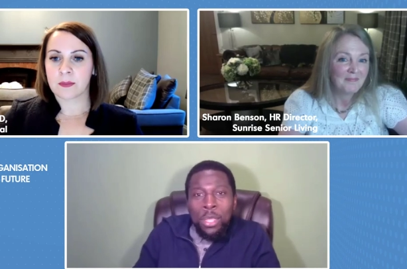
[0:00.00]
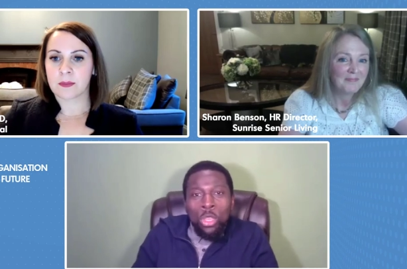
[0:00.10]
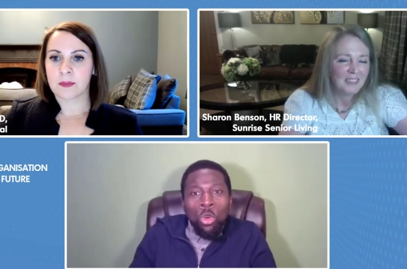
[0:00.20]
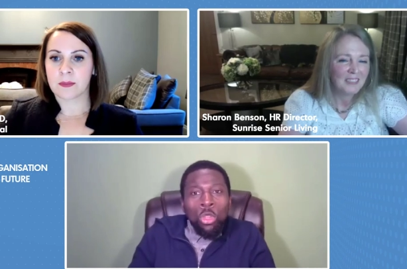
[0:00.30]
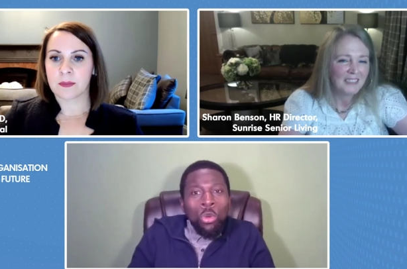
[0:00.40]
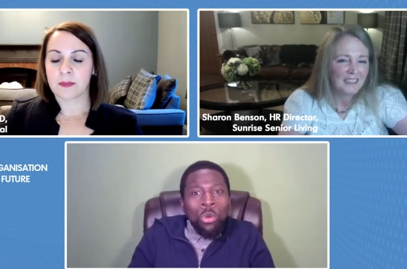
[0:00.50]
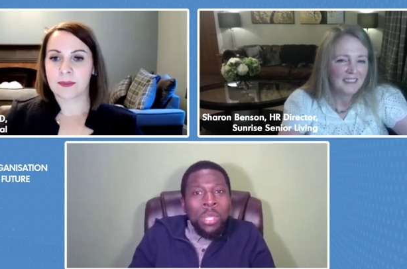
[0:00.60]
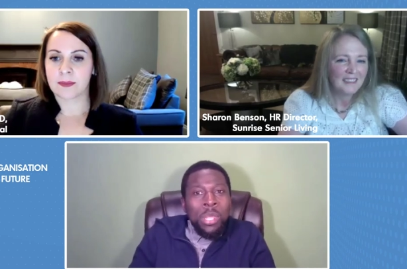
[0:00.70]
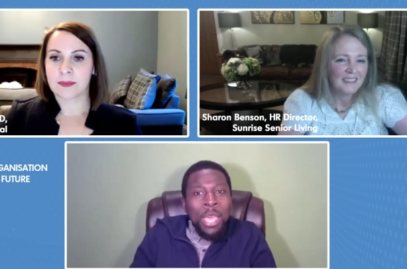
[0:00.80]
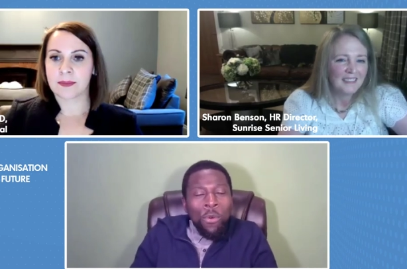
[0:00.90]
Speaker 1: to your
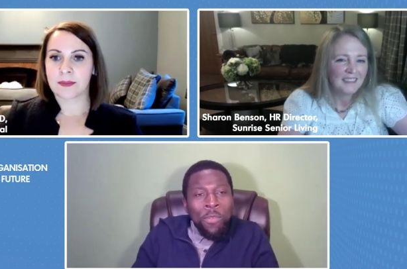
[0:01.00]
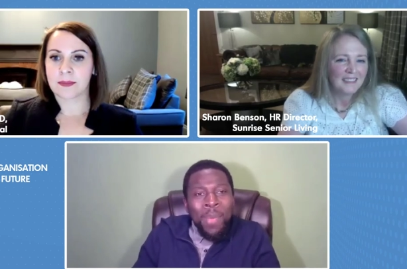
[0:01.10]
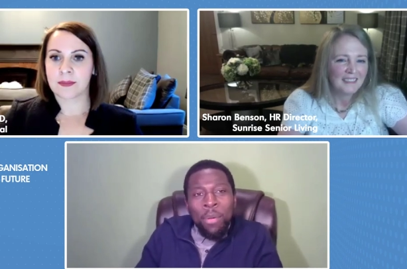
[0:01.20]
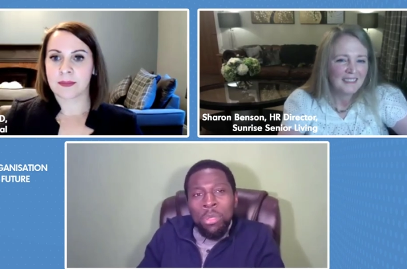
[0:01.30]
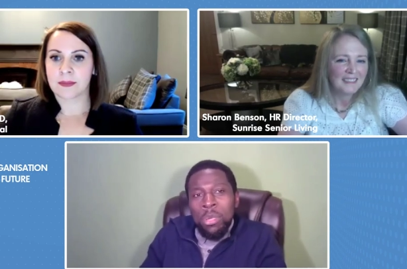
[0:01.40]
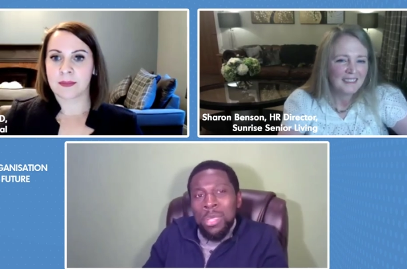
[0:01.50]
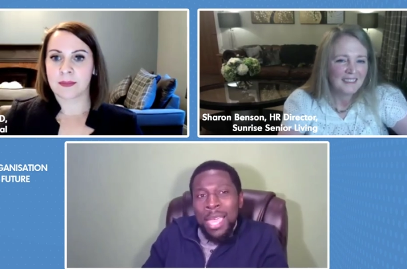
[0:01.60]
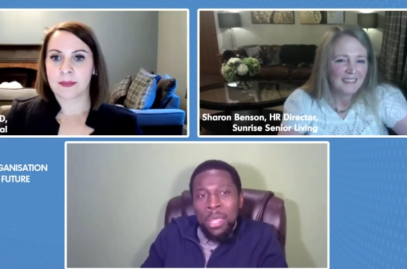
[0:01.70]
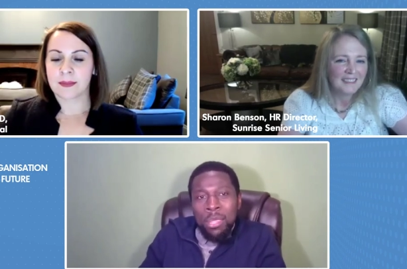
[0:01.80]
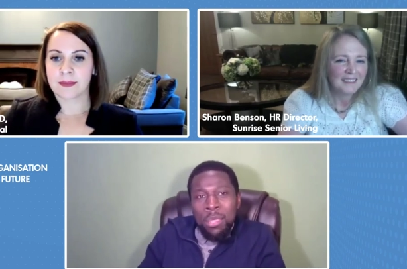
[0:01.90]
younger self about
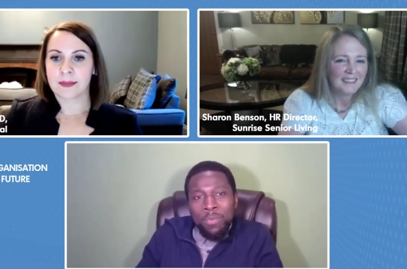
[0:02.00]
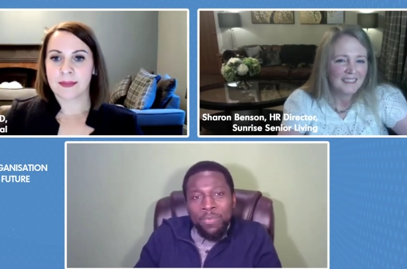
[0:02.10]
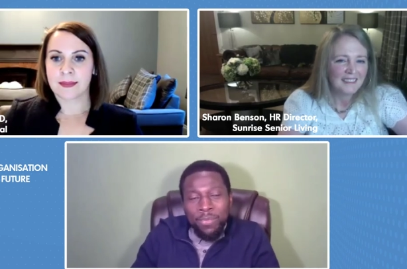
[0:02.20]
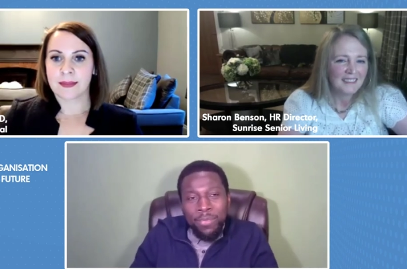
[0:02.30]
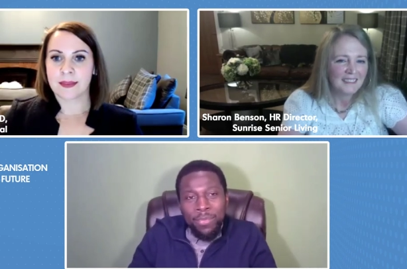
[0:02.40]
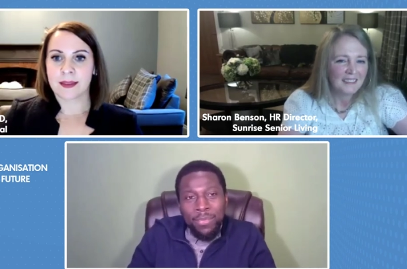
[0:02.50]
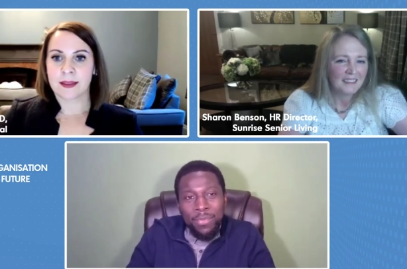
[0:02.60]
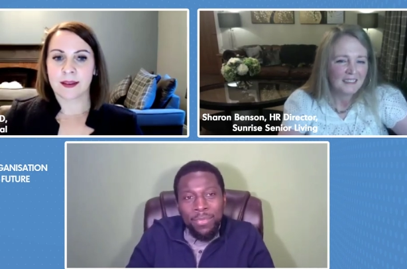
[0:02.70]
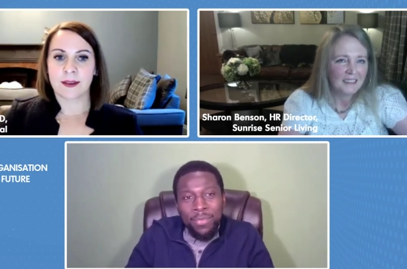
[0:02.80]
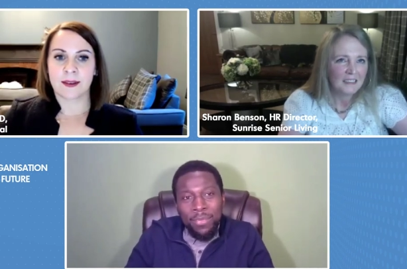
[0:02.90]
success?
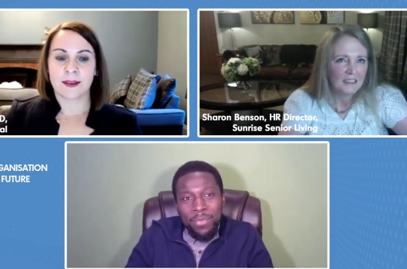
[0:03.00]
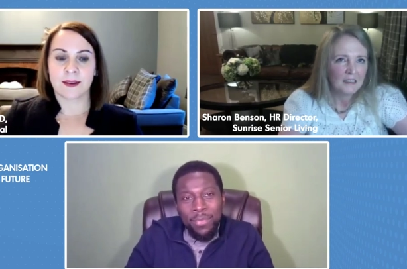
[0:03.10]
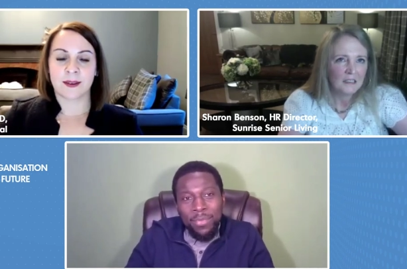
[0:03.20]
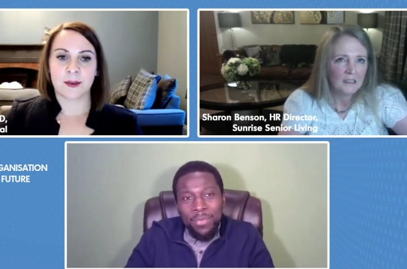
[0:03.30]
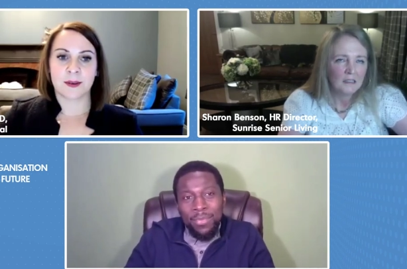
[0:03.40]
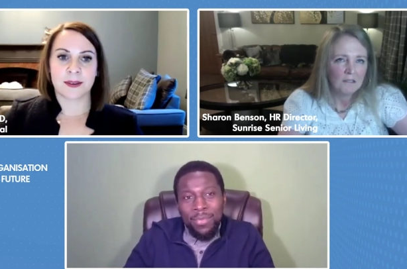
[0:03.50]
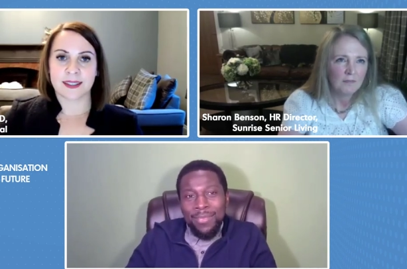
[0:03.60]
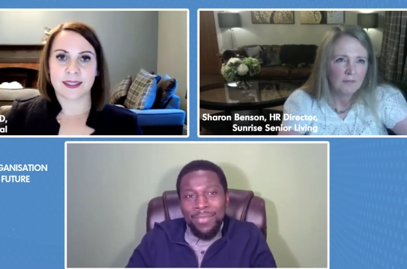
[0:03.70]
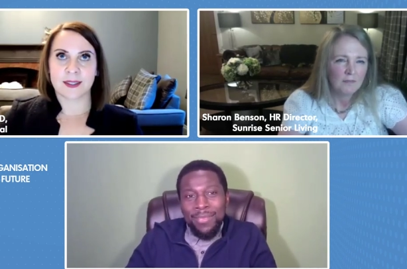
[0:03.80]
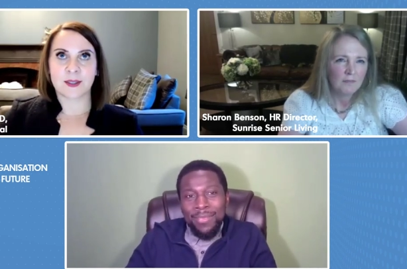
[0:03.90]
Oh,
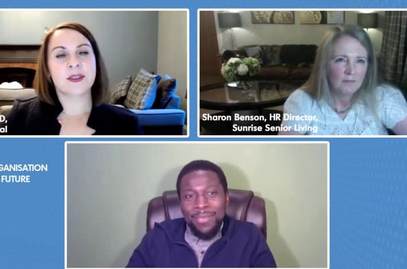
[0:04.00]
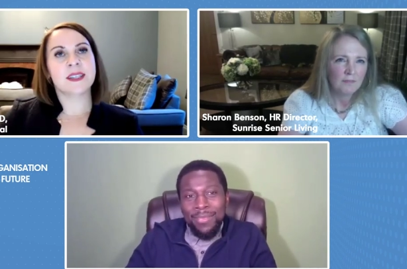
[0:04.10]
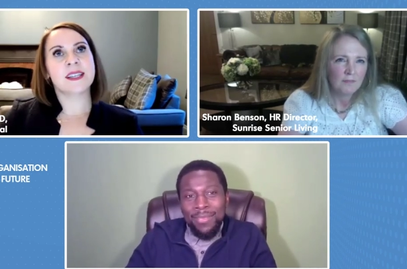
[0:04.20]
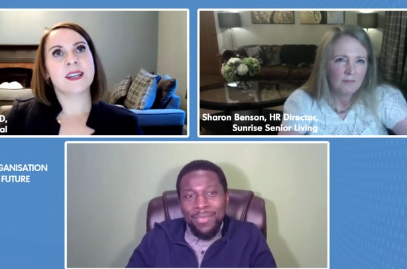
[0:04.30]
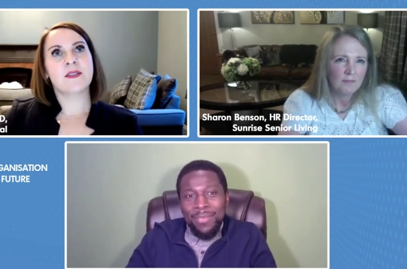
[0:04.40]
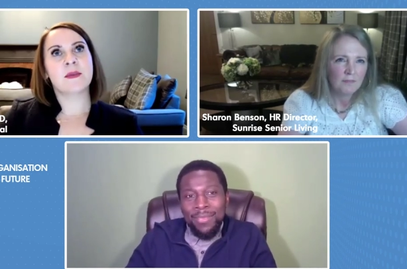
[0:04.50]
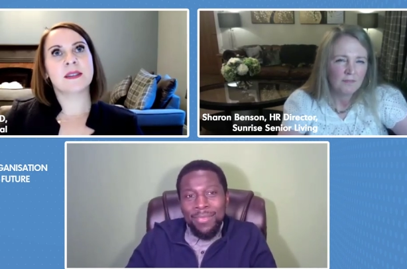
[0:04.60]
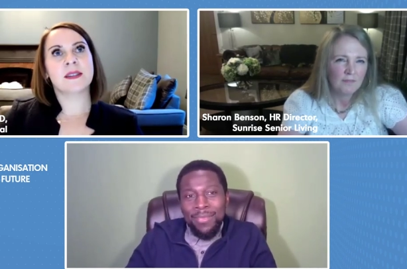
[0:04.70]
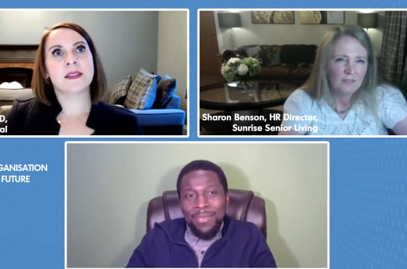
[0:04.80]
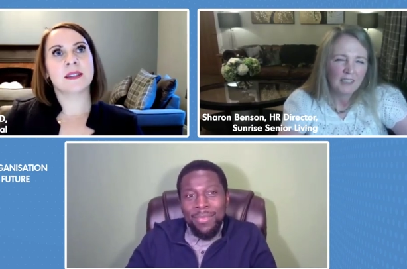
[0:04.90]
Speaker 2: younger self
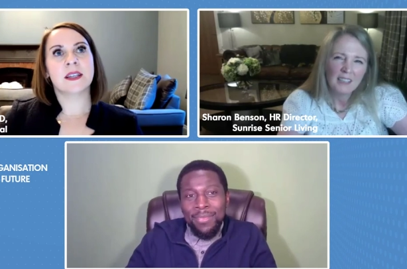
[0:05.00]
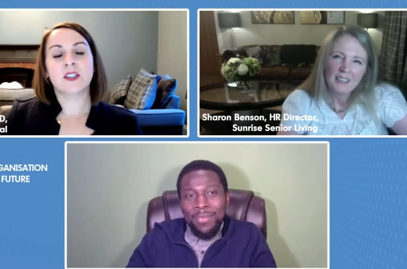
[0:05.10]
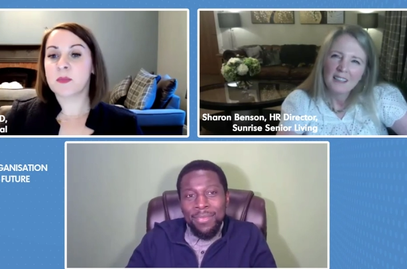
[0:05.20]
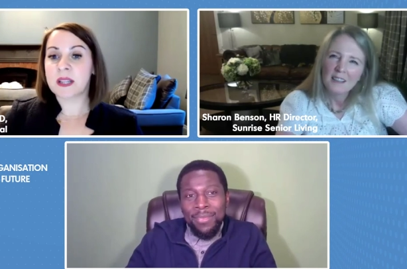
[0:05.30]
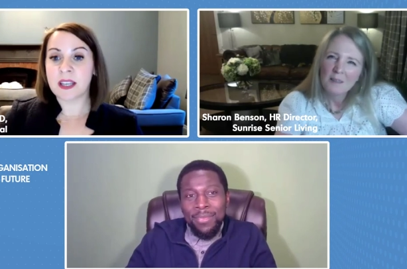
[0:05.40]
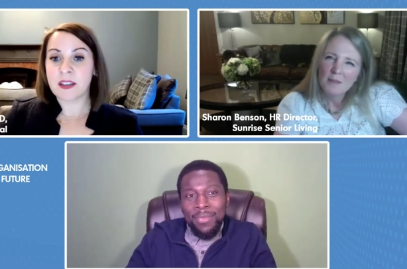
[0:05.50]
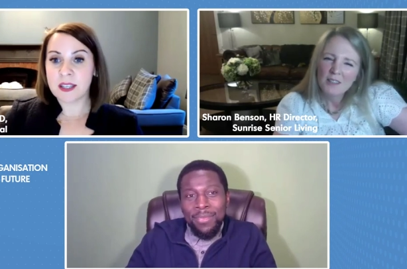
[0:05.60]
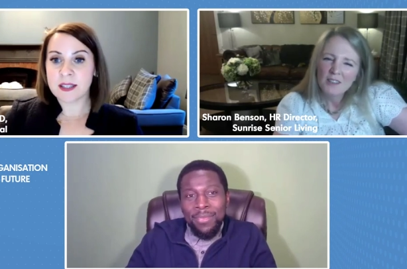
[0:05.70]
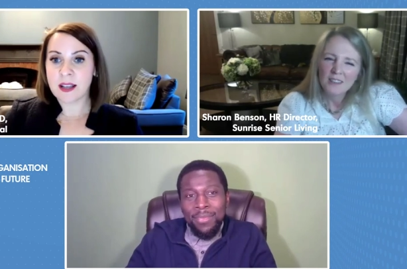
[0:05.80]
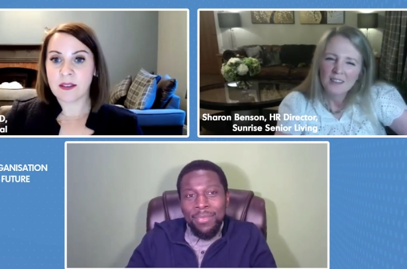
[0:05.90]
about success. Just believe
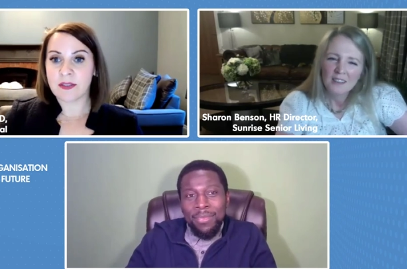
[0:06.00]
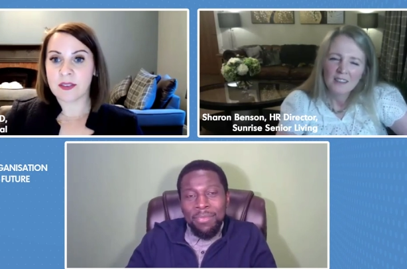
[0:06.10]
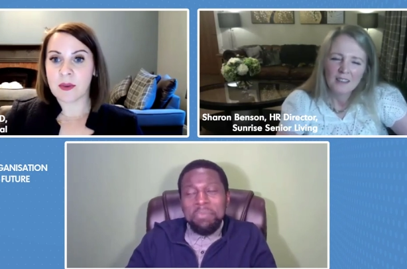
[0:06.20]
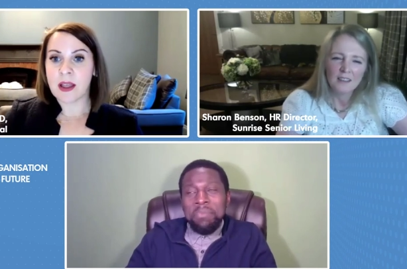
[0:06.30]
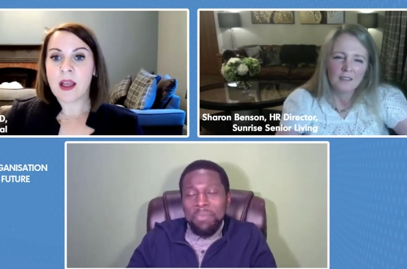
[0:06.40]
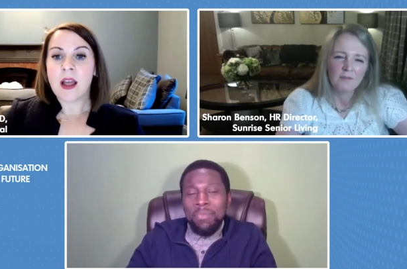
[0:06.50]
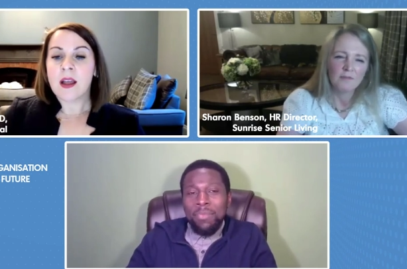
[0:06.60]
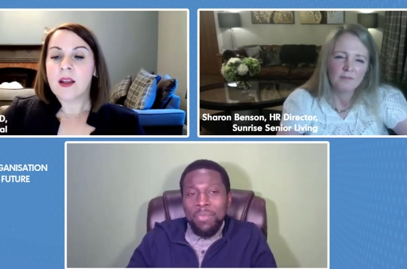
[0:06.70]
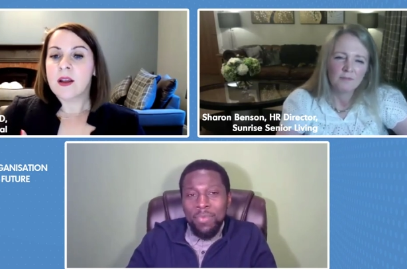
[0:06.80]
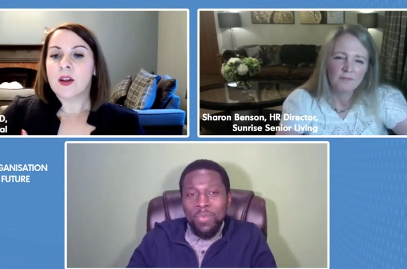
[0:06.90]
in yourself.
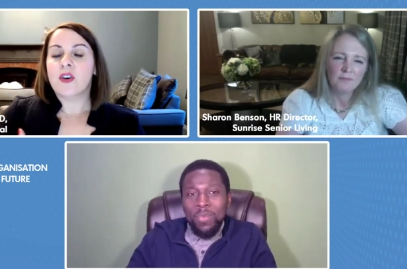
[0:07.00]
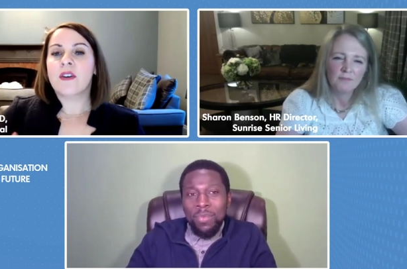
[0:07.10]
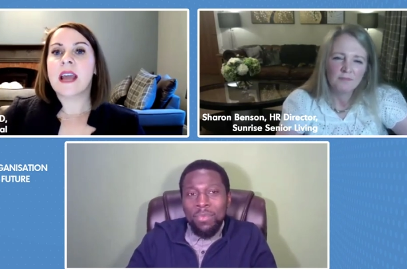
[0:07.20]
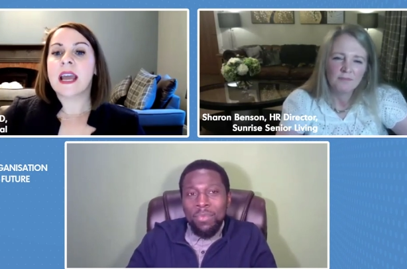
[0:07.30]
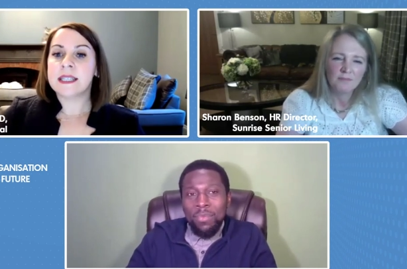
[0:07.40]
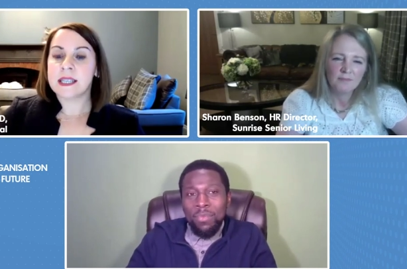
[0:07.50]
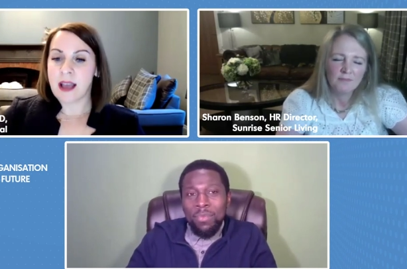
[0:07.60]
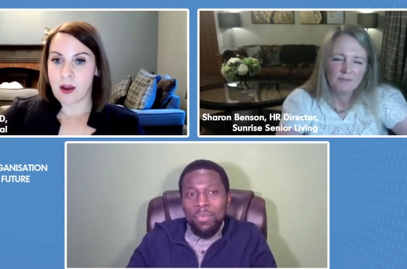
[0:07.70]
Create a